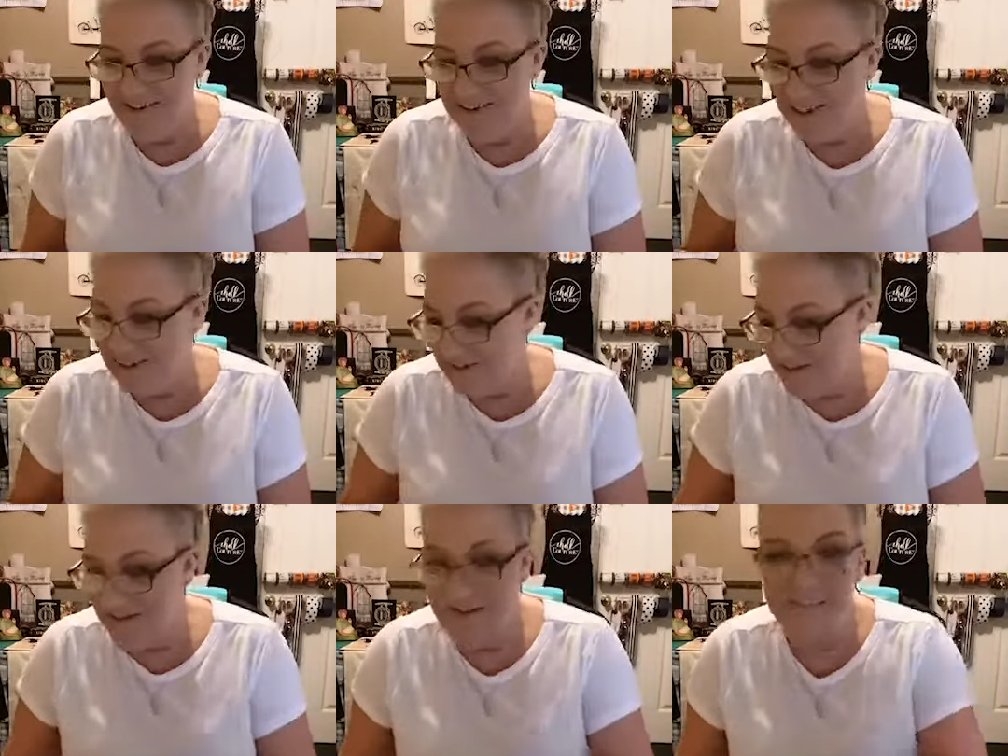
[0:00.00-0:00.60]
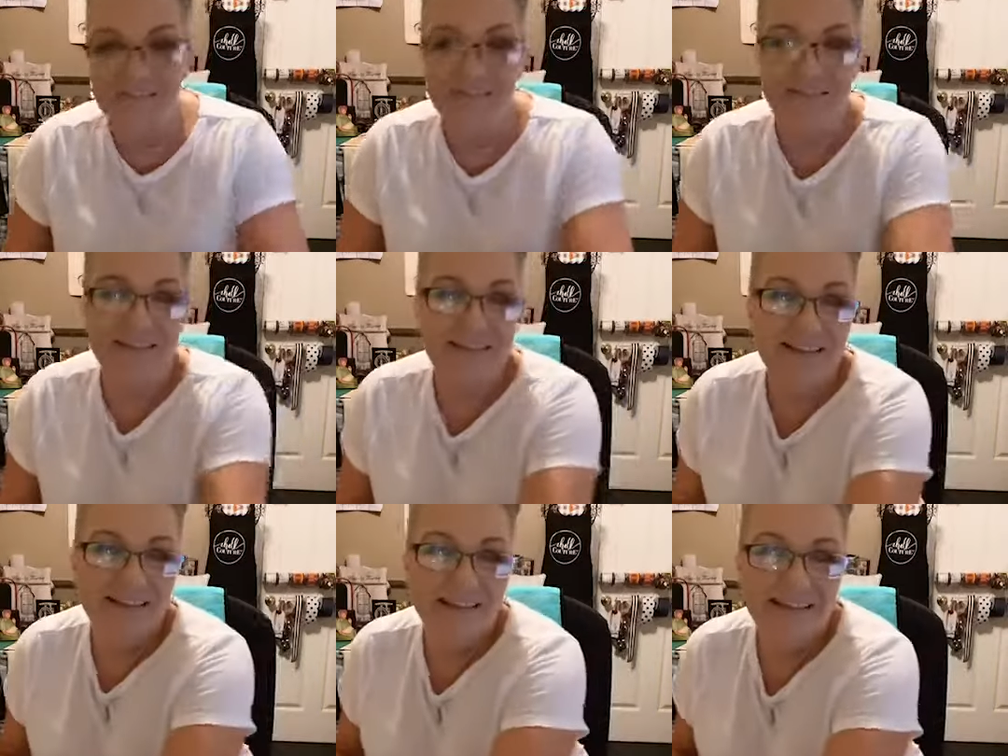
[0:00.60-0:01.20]
all in all,
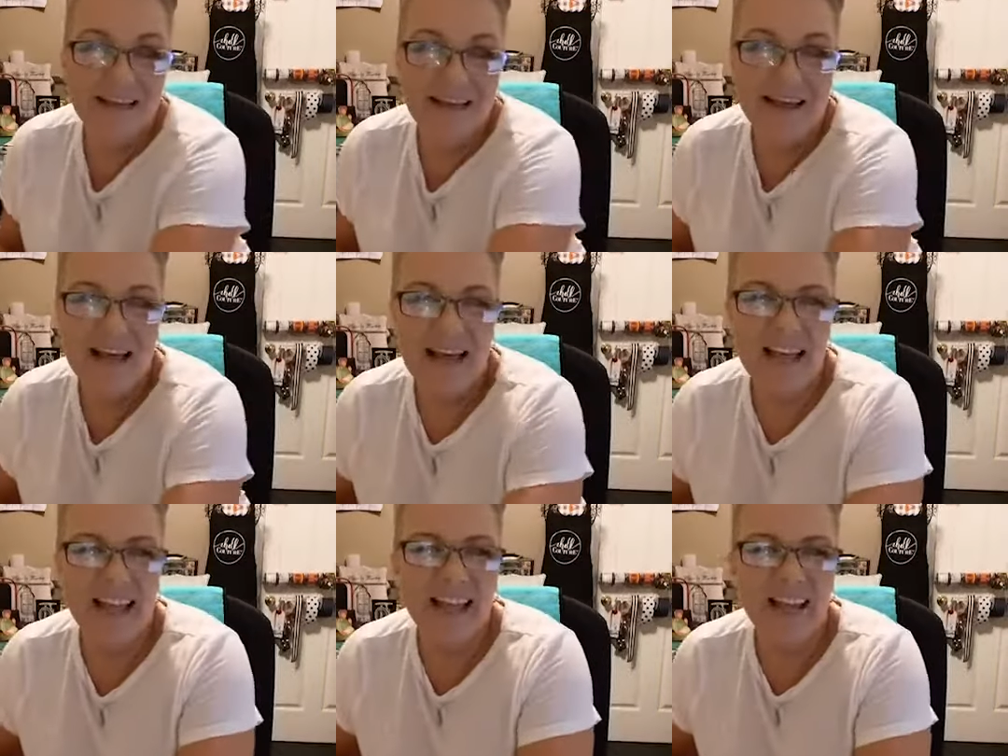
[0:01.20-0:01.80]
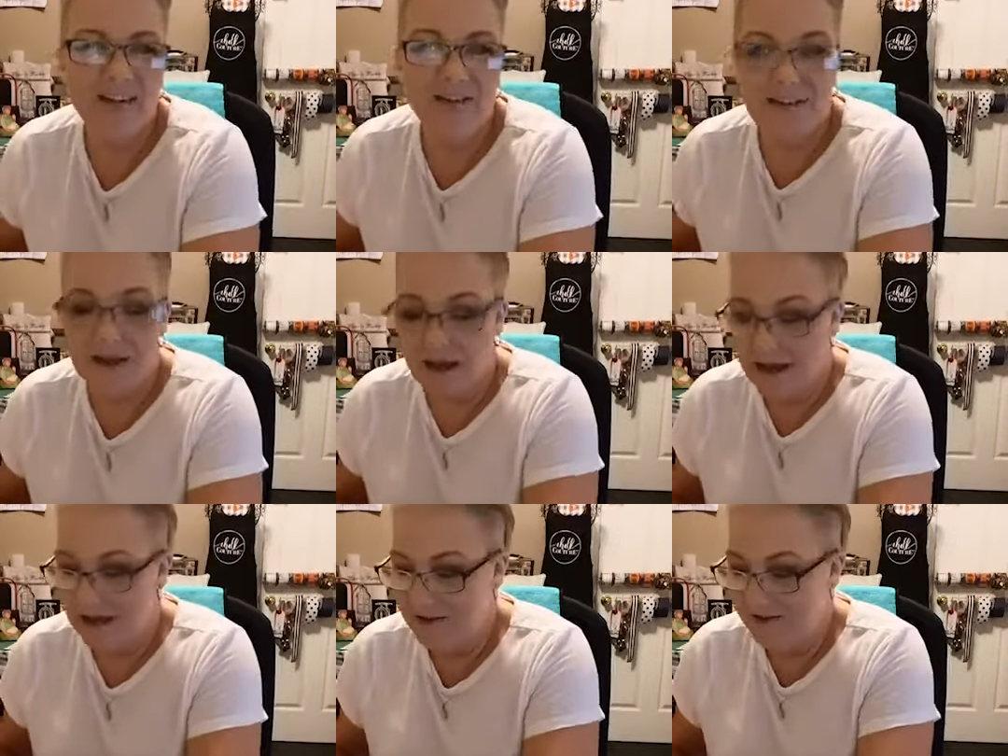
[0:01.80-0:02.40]
a little
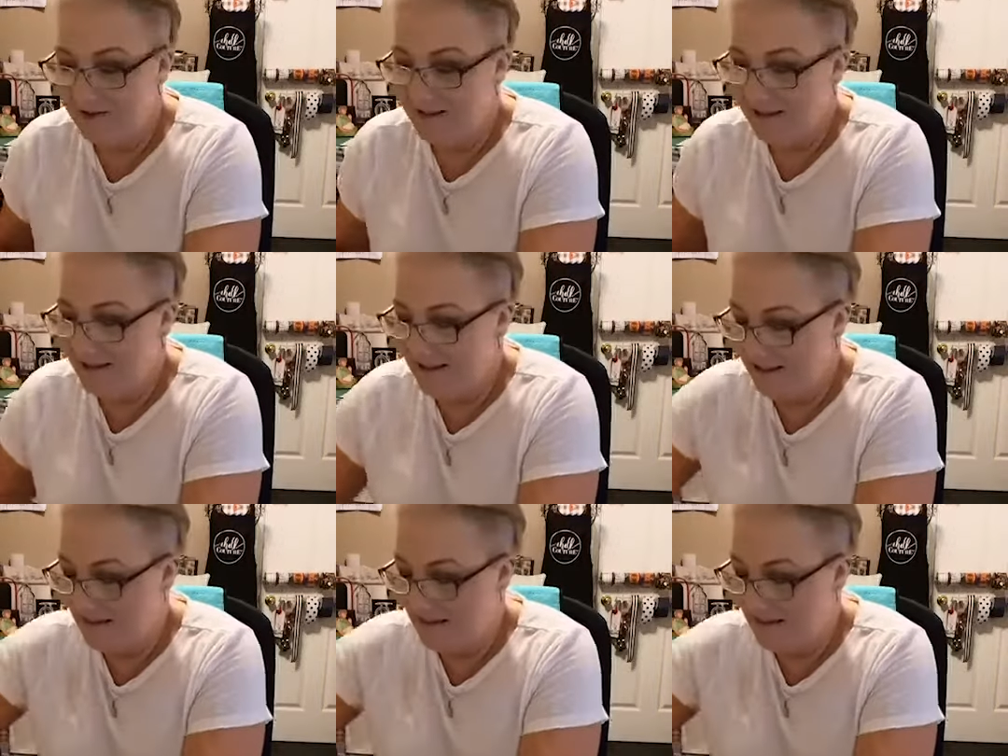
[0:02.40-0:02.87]
tired